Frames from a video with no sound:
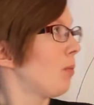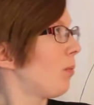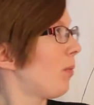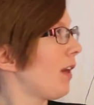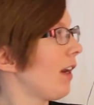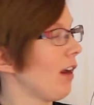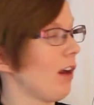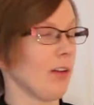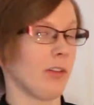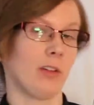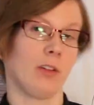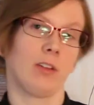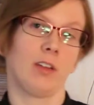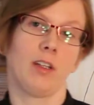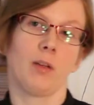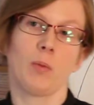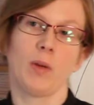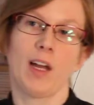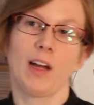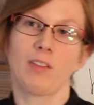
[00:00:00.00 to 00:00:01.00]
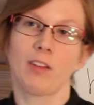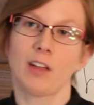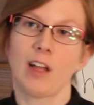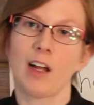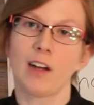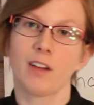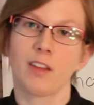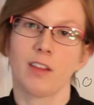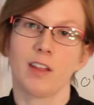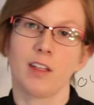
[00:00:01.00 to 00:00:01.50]
But I also think we have a
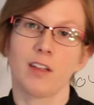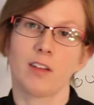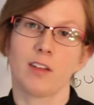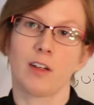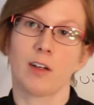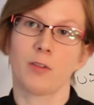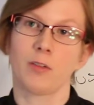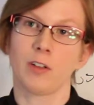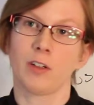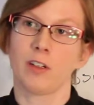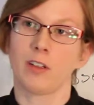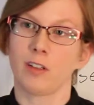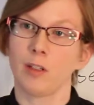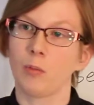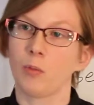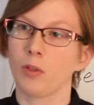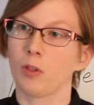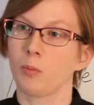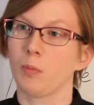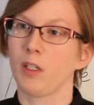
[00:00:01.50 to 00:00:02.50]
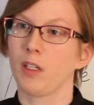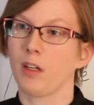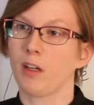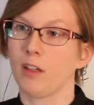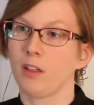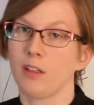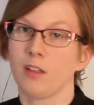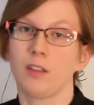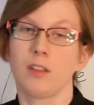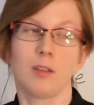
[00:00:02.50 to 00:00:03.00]
lot of things that are very similar
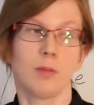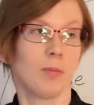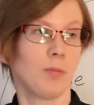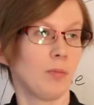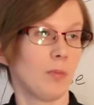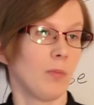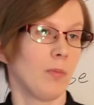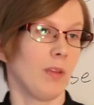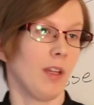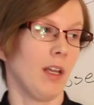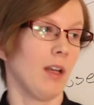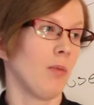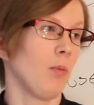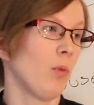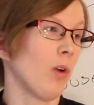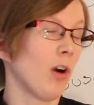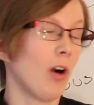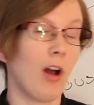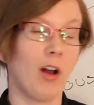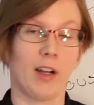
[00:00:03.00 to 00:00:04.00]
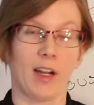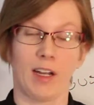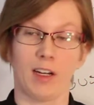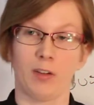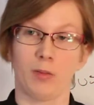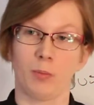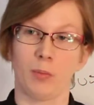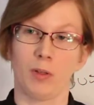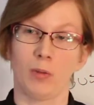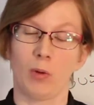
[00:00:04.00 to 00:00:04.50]
because we're
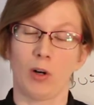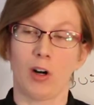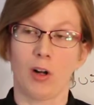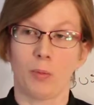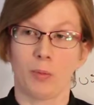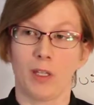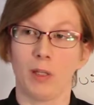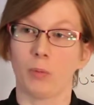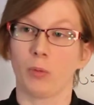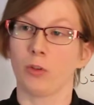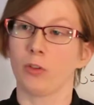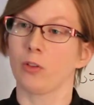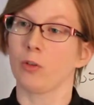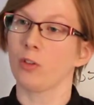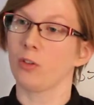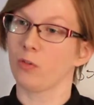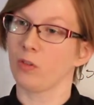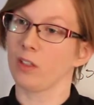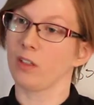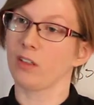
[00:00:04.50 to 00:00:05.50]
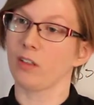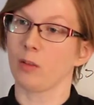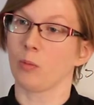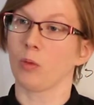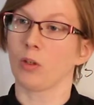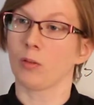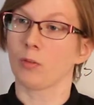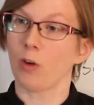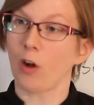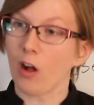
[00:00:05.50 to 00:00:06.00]
all people, so it's very
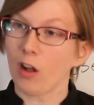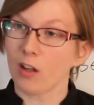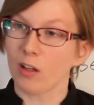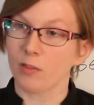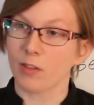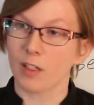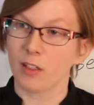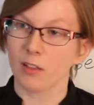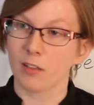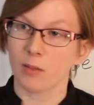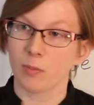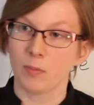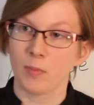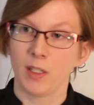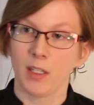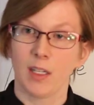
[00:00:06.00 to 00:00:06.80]
similar for all of us.